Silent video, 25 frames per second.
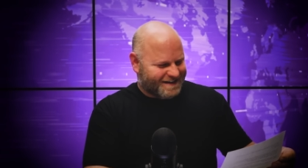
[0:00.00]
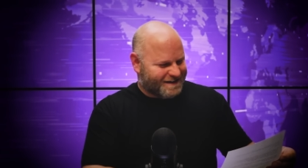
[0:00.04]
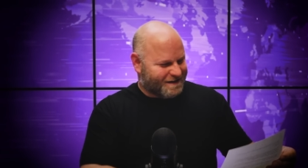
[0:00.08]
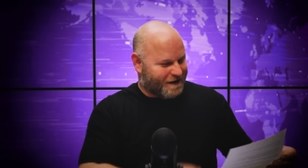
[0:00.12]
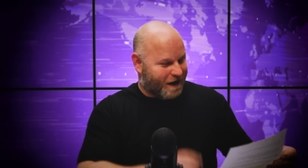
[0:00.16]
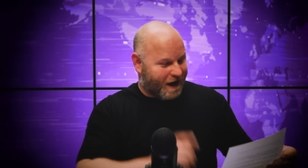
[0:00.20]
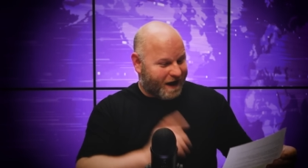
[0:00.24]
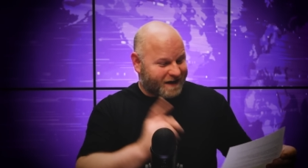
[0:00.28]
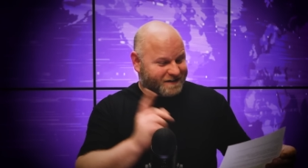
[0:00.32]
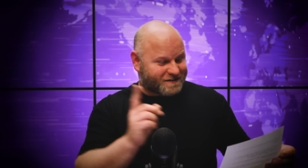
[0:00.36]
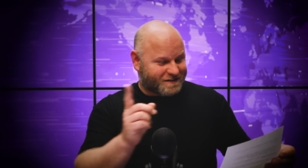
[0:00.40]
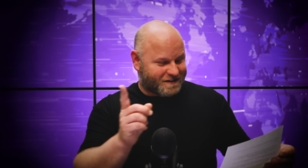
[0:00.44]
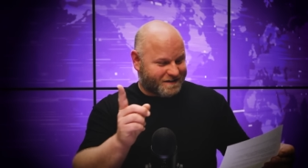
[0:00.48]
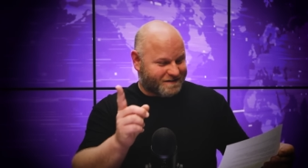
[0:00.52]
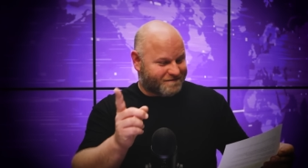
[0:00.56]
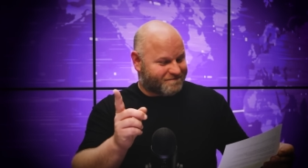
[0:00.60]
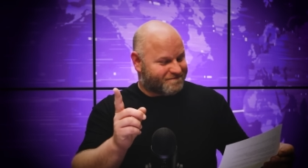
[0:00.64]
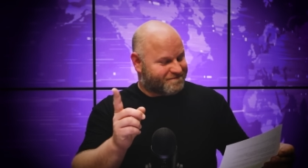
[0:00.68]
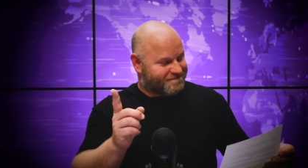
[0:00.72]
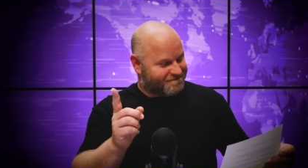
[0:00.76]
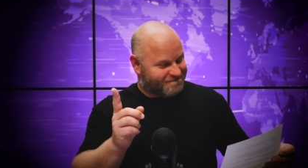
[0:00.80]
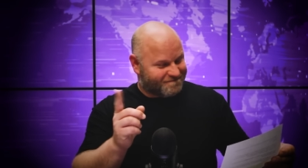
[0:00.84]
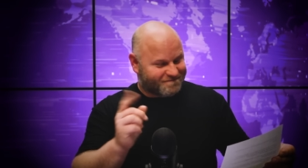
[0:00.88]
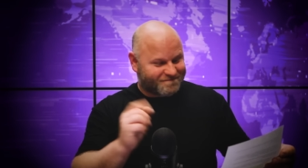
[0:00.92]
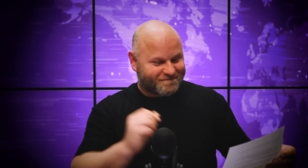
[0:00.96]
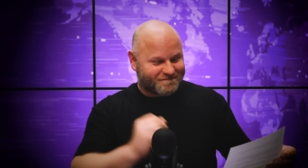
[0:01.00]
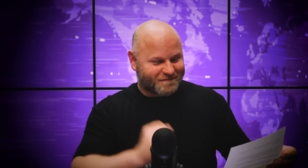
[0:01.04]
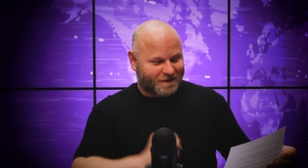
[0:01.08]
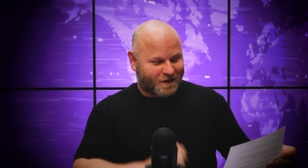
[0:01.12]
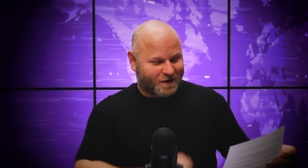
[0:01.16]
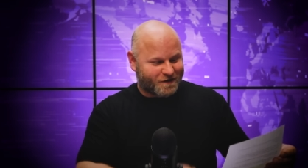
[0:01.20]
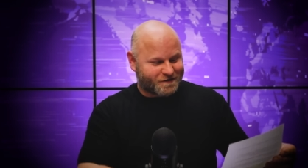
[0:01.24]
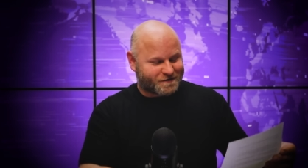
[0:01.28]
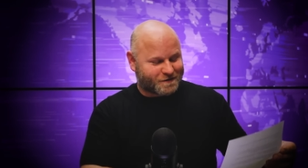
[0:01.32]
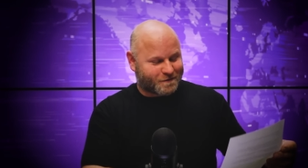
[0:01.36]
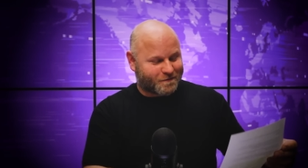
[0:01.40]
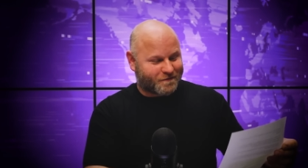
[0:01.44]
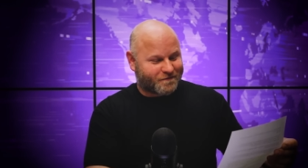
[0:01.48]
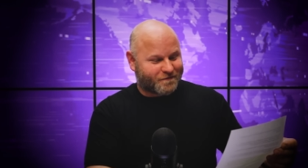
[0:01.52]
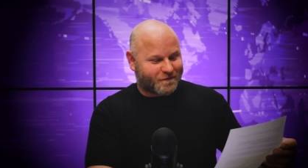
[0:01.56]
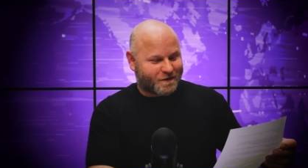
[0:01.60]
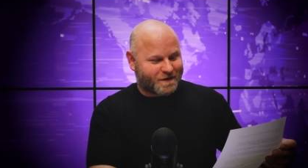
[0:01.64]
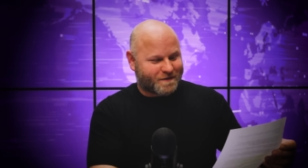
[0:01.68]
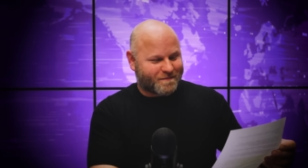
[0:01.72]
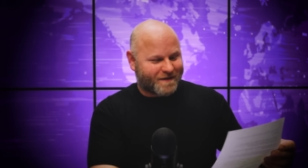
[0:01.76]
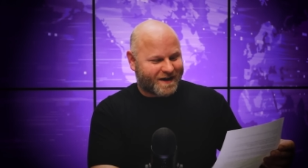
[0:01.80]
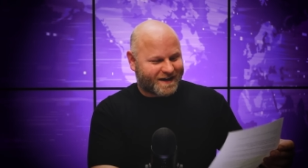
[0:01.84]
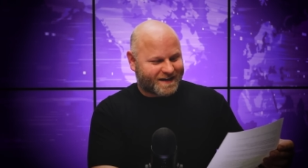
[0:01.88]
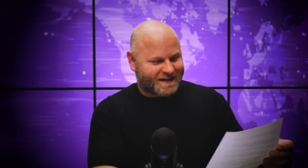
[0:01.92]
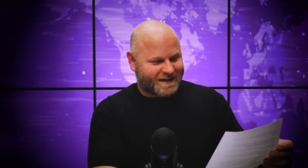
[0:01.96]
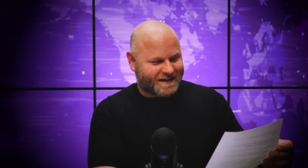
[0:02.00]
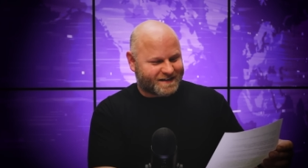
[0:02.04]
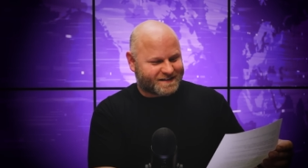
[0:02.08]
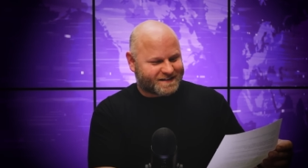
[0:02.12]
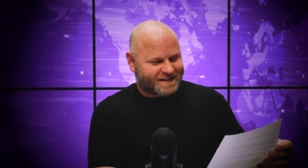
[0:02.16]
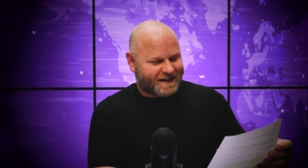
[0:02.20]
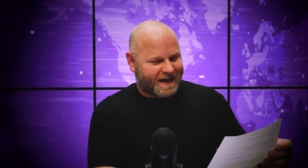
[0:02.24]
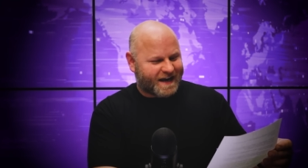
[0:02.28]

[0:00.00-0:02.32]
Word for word: Actually, also referring to Matt Gaetz.